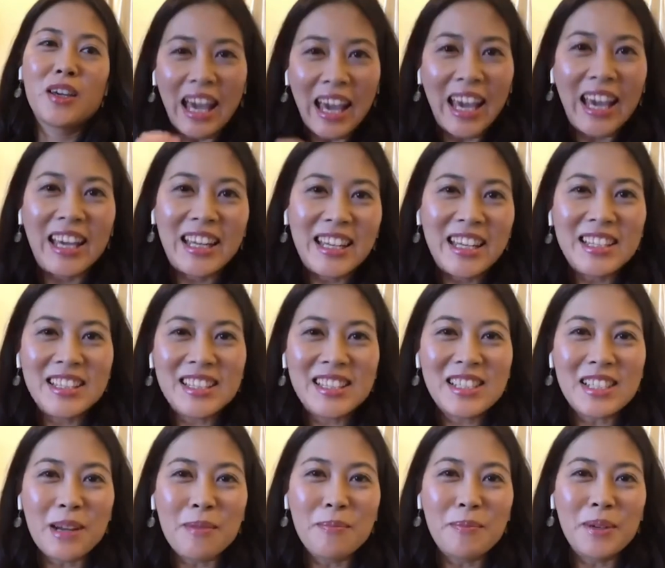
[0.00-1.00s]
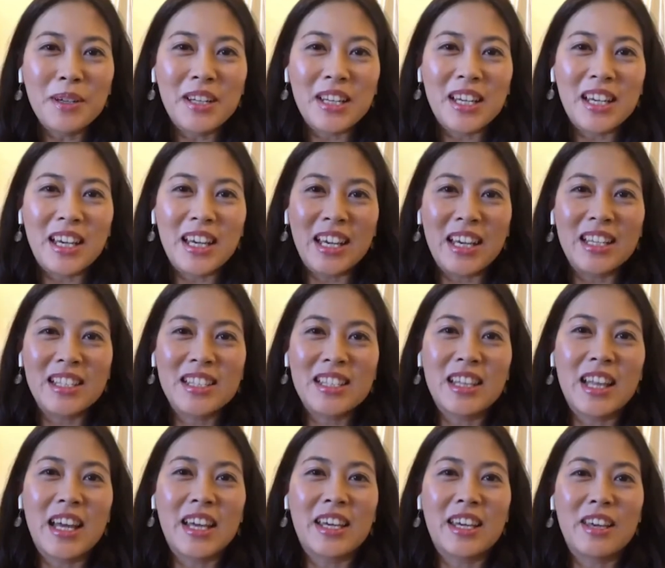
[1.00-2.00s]
hating somebody is
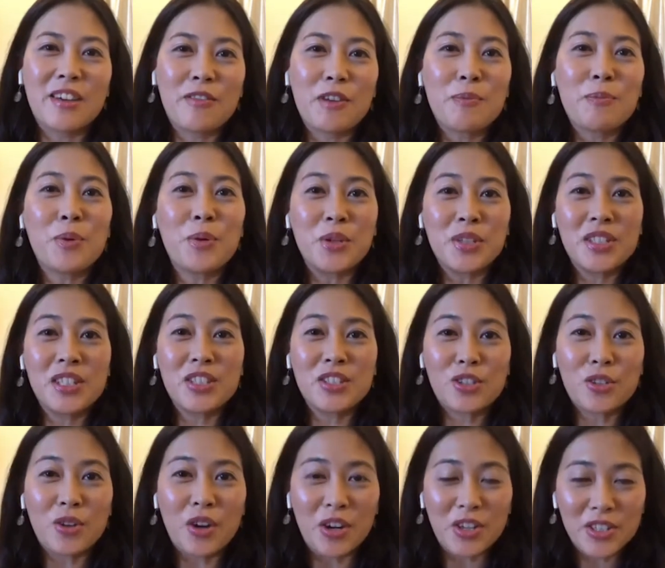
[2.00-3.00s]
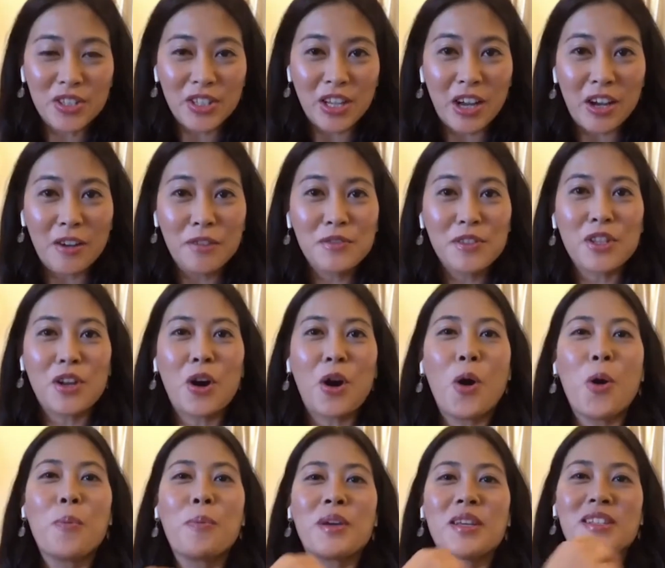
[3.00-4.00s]
like giving poison to ourselves,
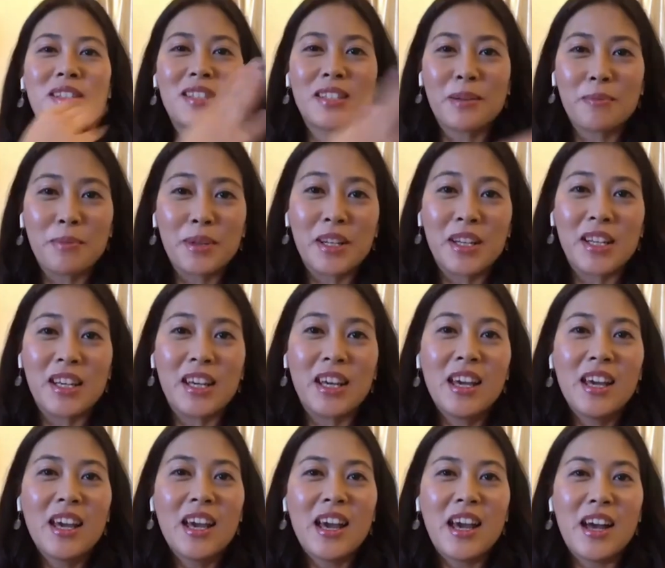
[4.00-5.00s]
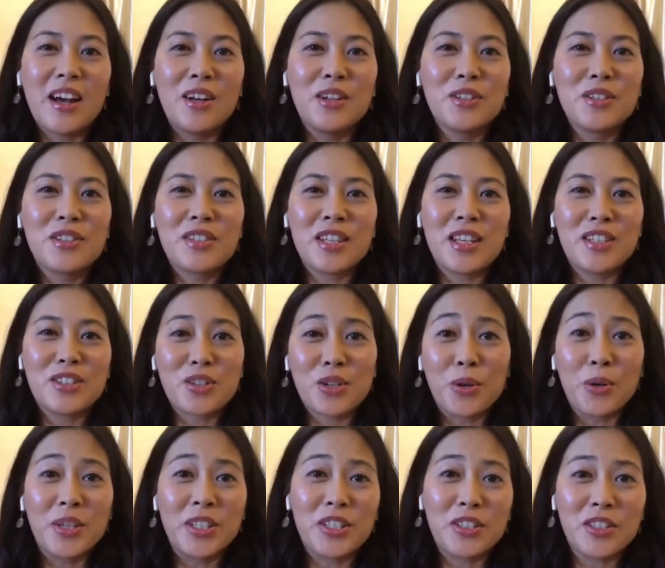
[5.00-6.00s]
hoping somebody else is
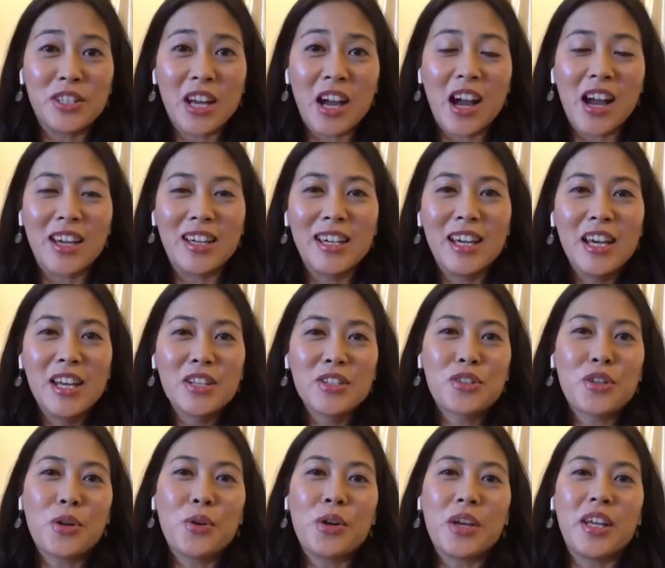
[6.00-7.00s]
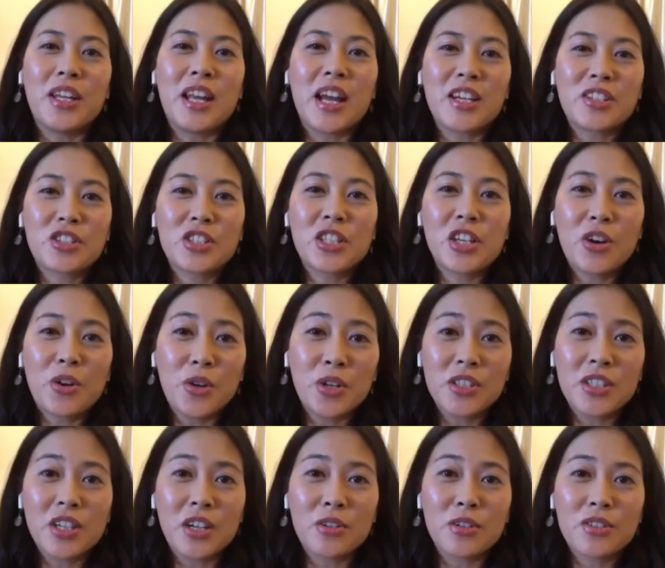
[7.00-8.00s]
going to die. So it actually
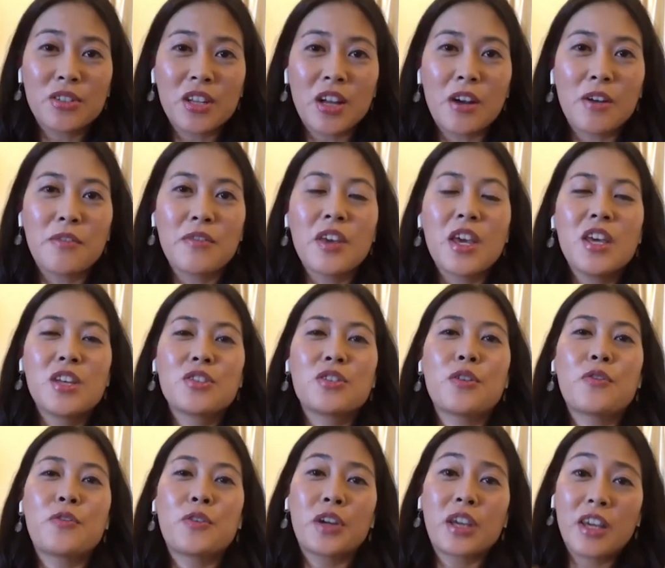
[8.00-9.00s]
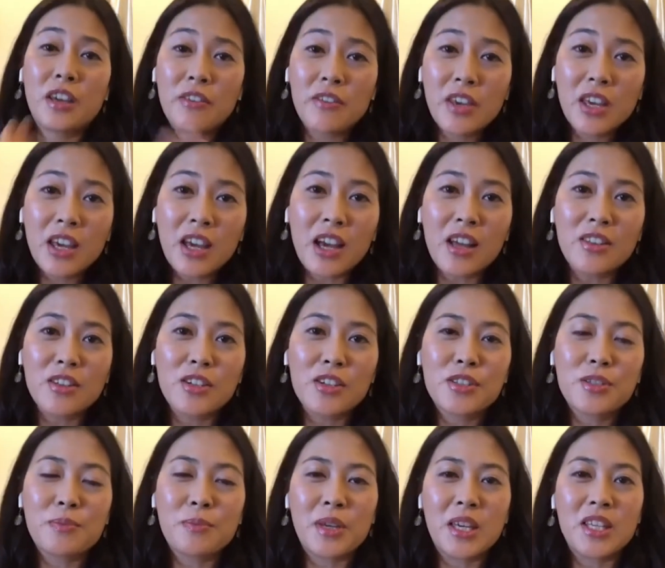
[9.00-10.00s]
hurts ourselves. So forgiving
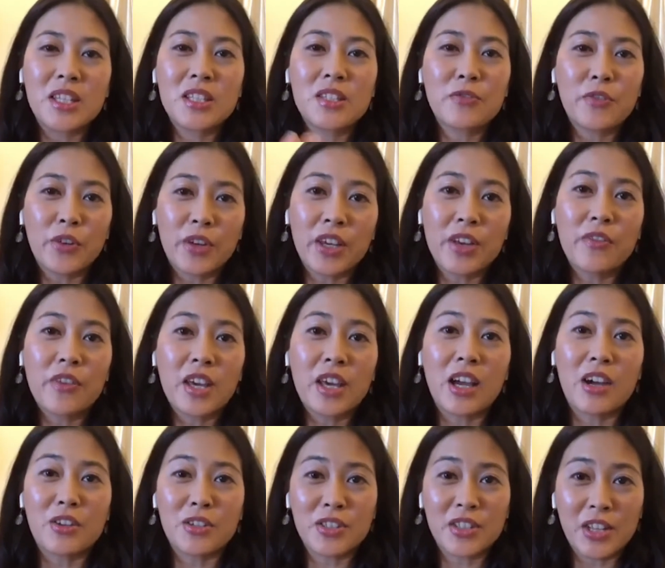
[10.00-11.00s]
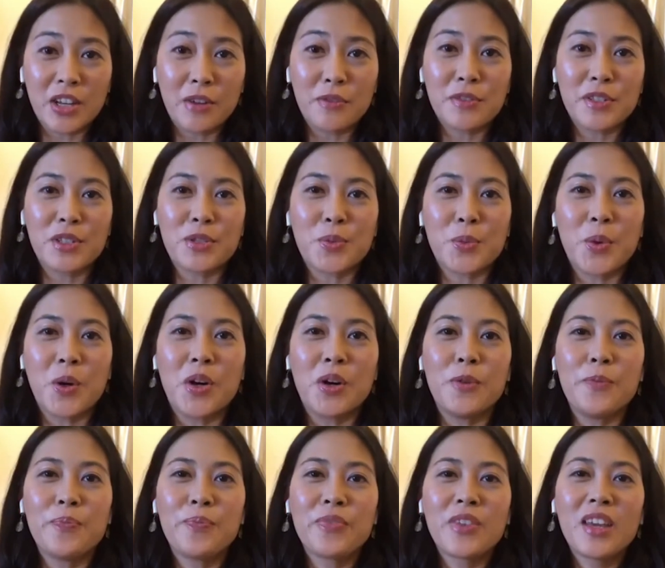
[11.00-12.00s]
others means forgiving ourselves as well.